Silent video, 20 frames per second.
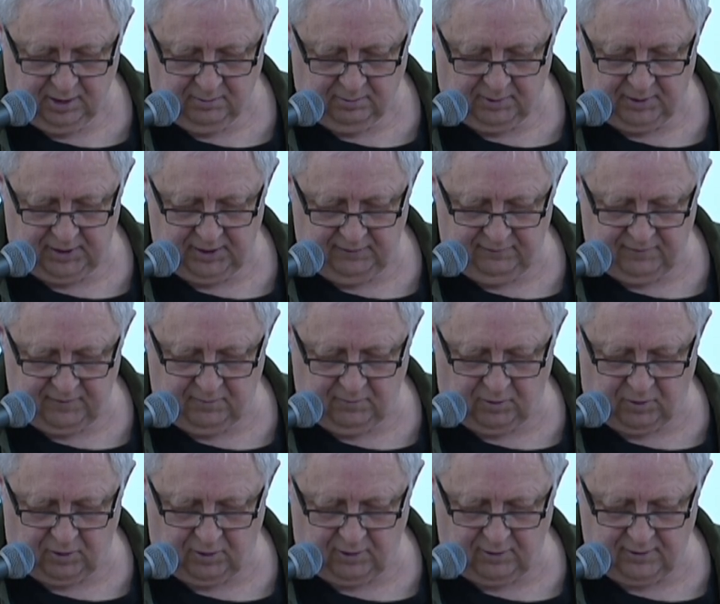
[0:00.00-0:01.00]
But even
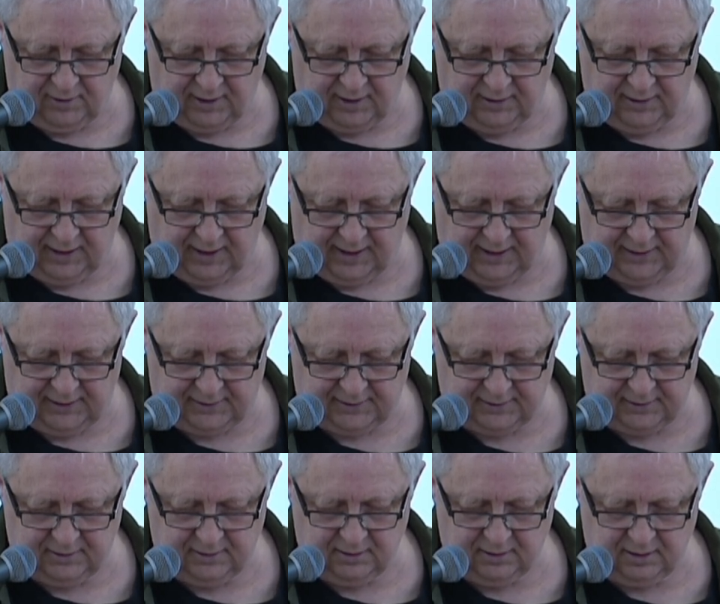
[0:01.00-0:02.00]
more than that,
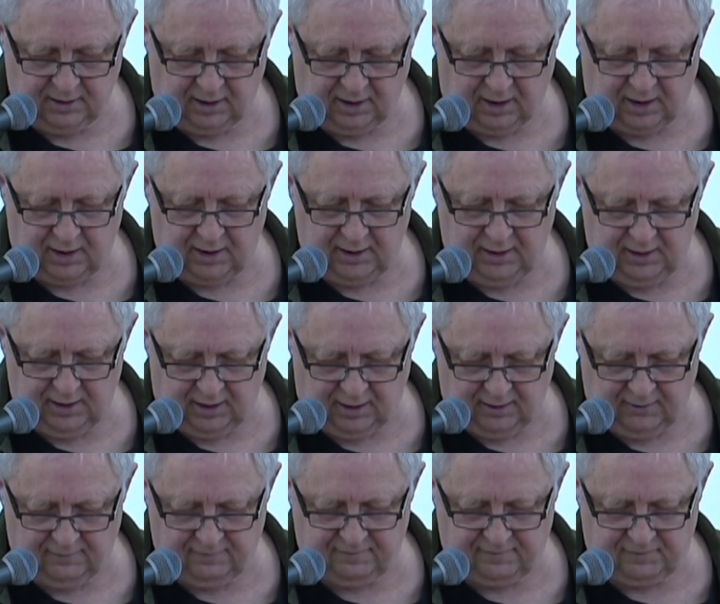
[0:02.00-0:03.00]
I
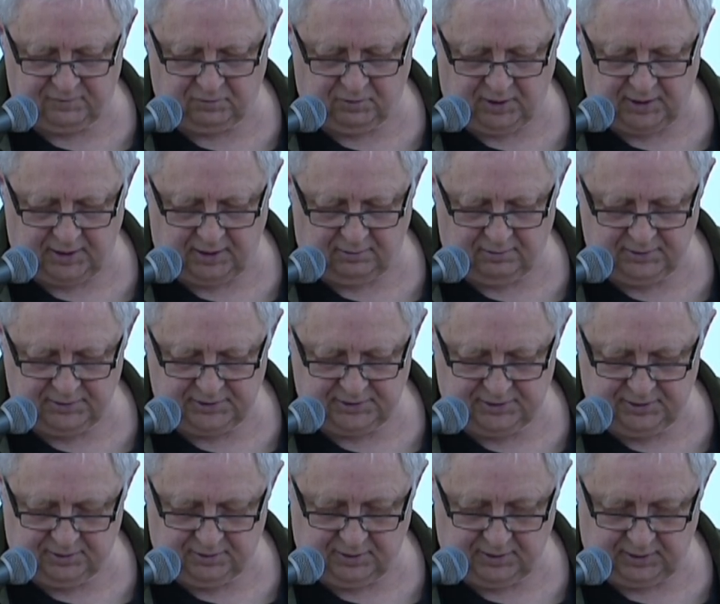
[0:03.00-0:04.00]
loved what I was
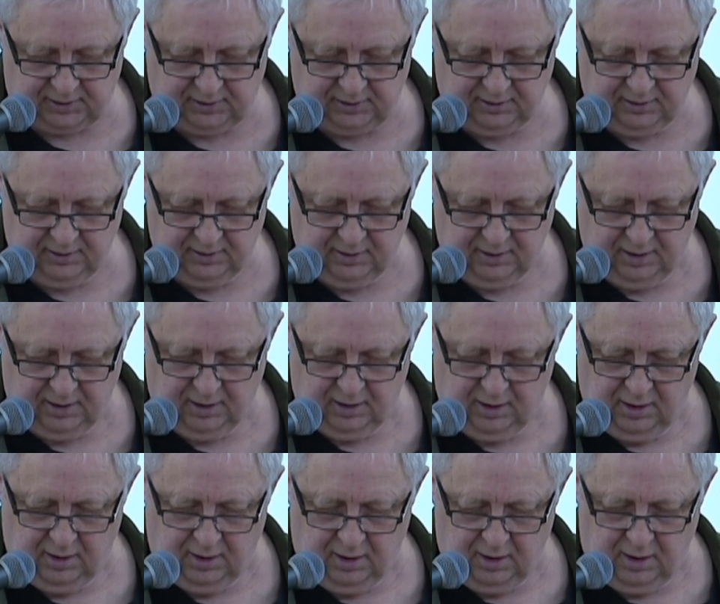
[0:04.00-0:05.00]
doing.
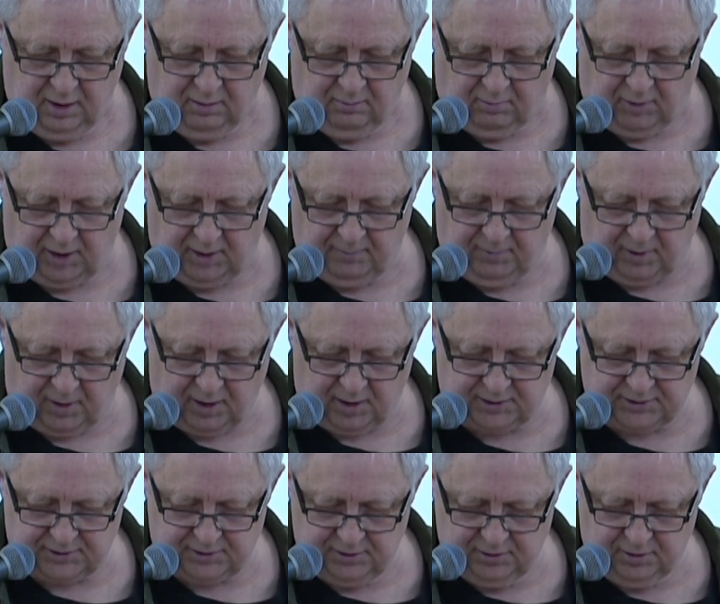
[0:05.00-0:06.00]
My
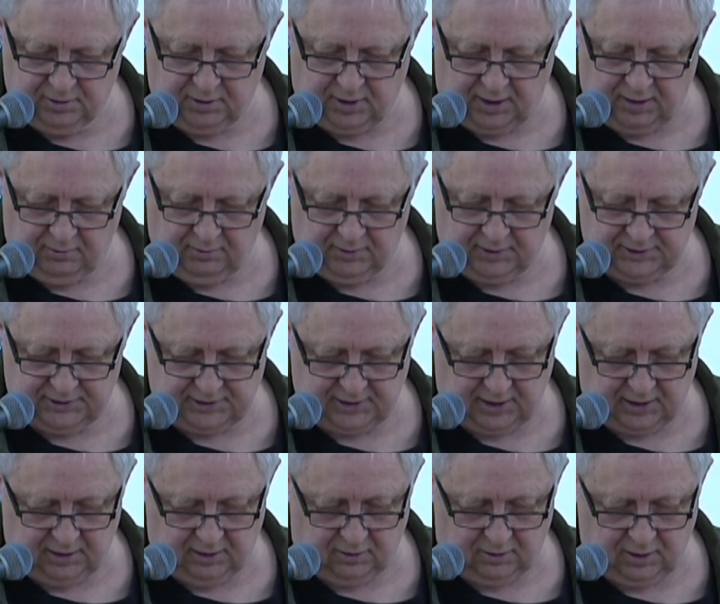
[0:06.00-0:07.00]
boss knew I was a
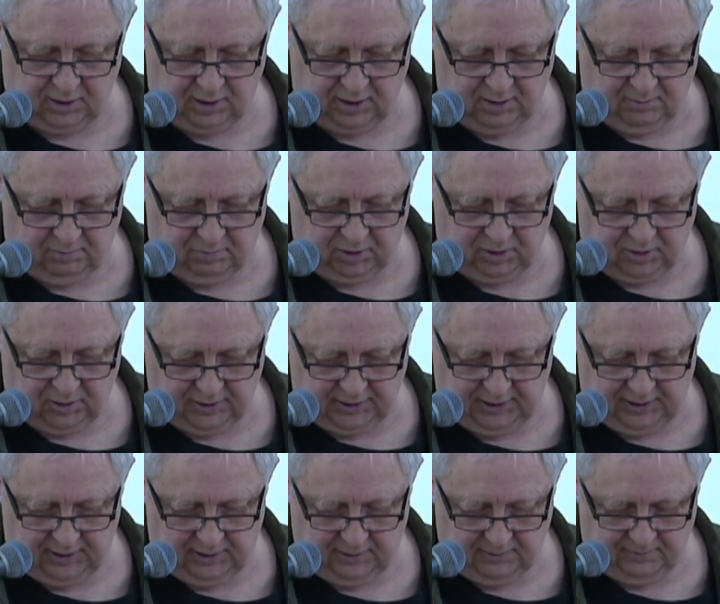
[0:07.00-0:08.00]
loyal
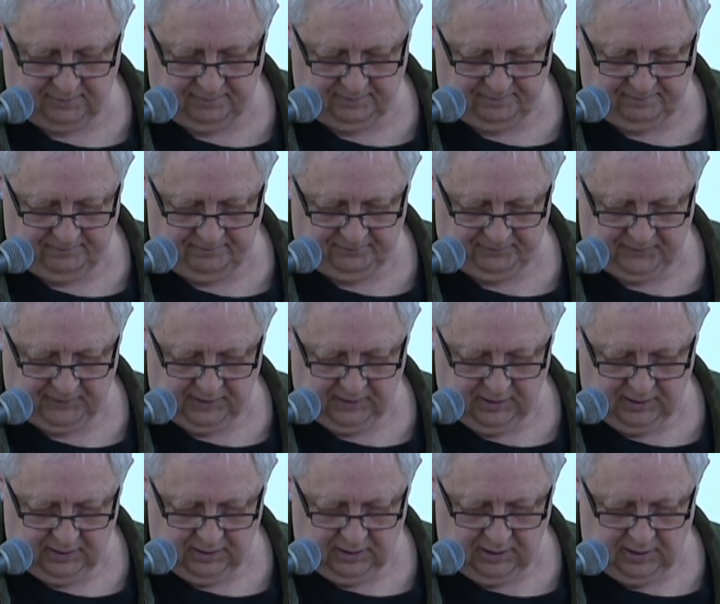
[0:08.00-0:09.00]
employee.
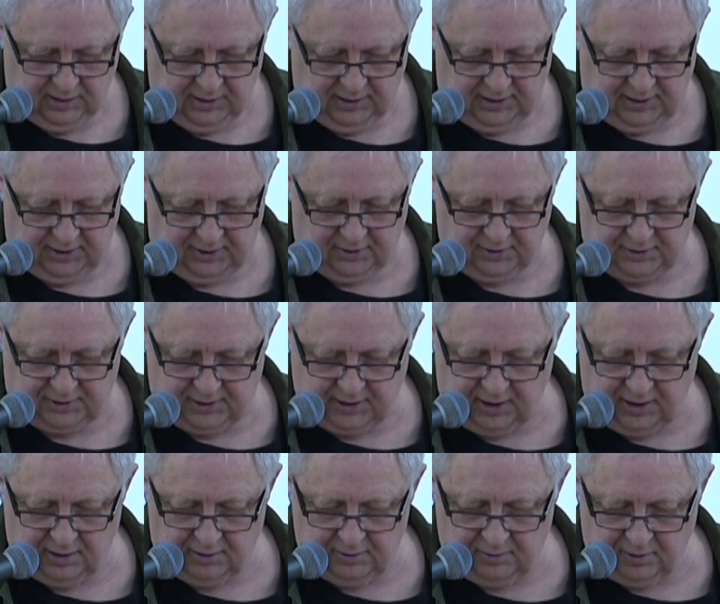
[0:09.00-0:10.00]
He could
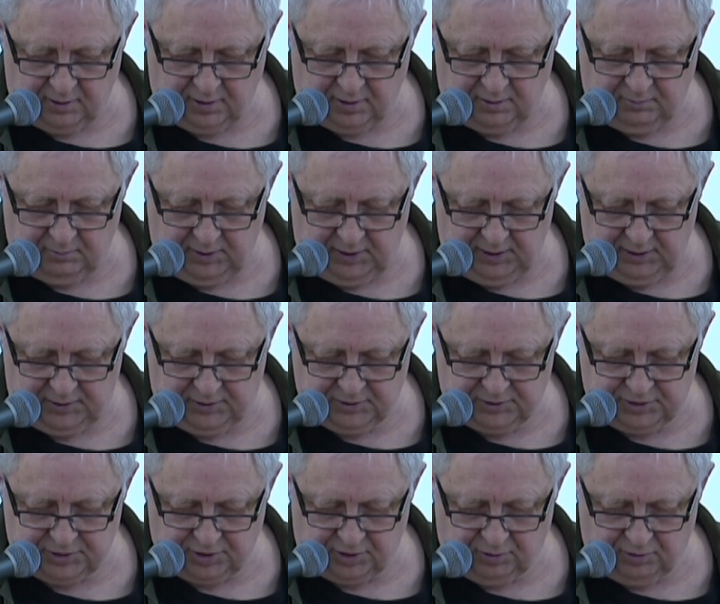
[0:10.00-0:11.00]
count on me to
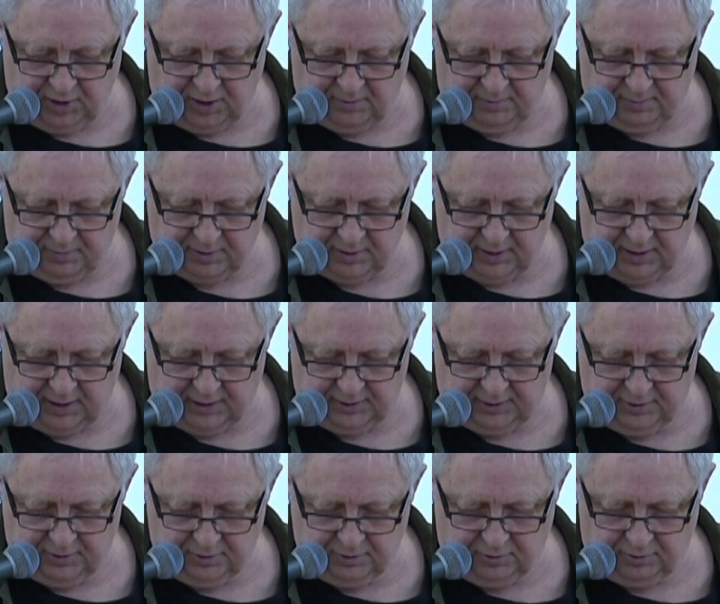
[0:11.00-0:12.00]
show up and
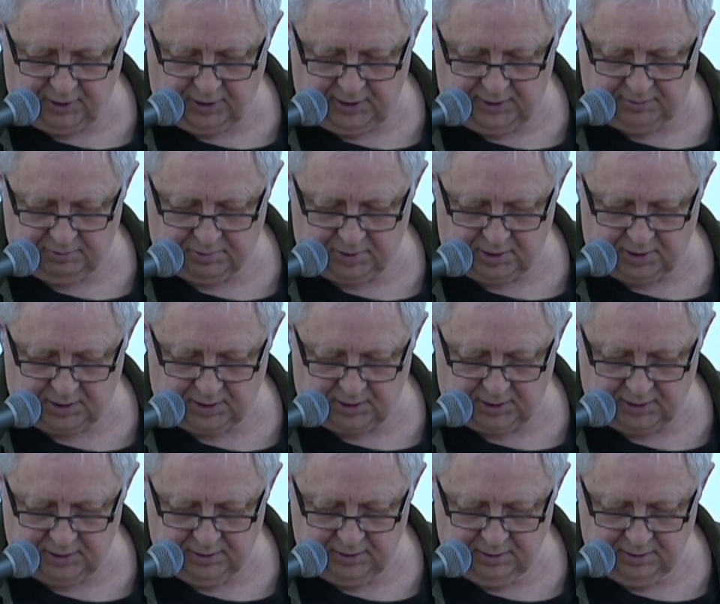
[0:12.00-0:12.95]
do great work,